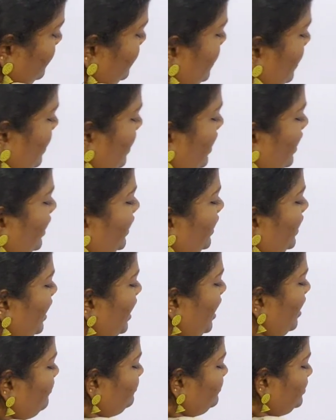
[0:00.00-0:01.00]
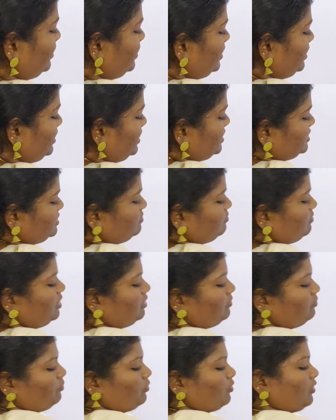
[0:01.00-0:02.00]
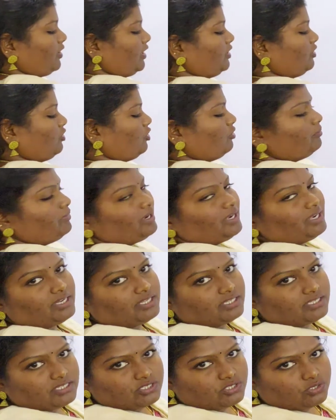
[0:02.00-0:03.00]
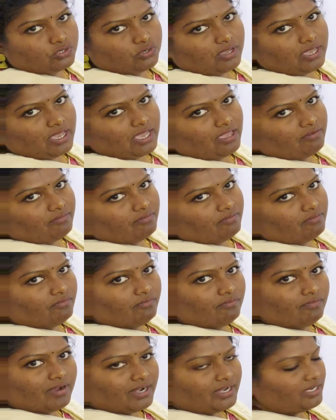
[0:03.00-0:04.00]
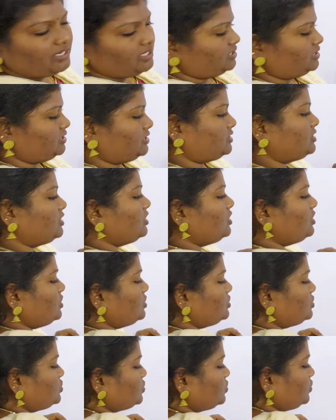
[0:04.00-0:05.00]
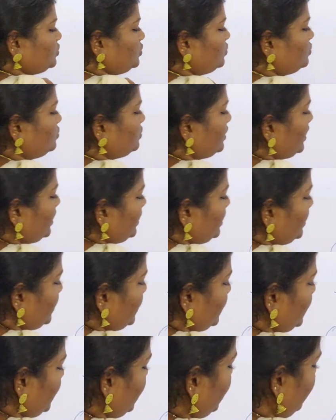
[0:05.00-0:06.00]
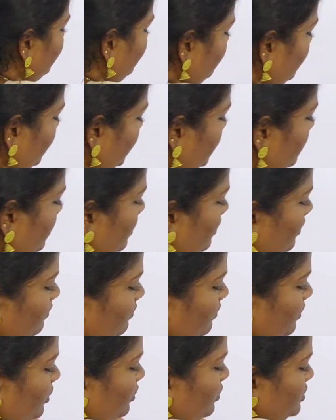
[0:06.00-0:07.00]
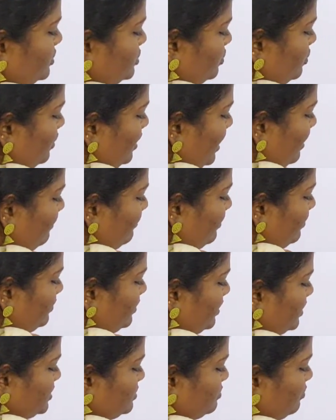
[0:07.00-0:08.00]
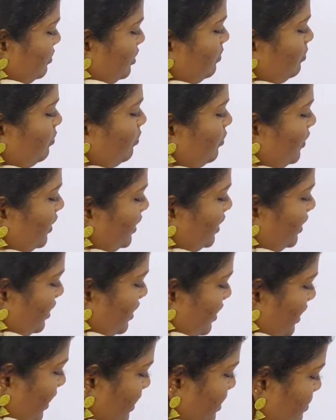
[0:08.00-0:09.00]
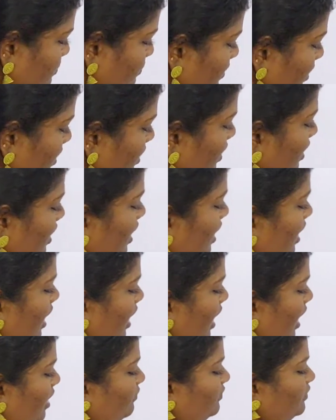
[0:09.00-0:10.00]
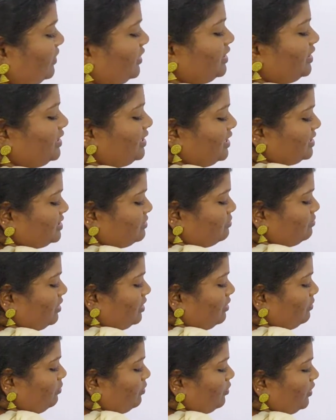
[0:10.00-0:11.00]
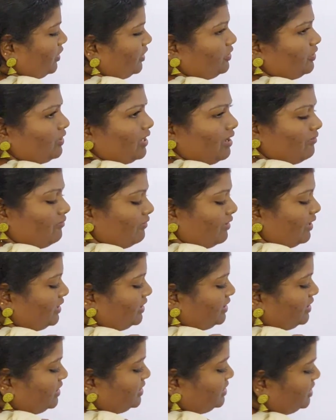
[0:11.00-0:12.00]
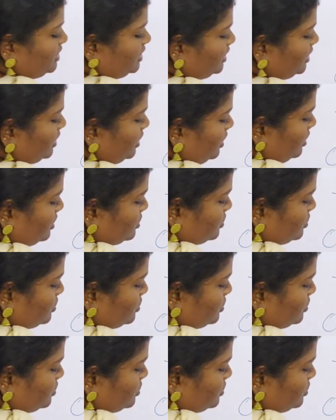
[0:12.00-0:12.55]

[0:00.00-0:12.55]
And after the decimal point, how many digits you have? 1 digit. So you can take, because you have a decimal point, write 1. After the decimal point, you have 1 digit. So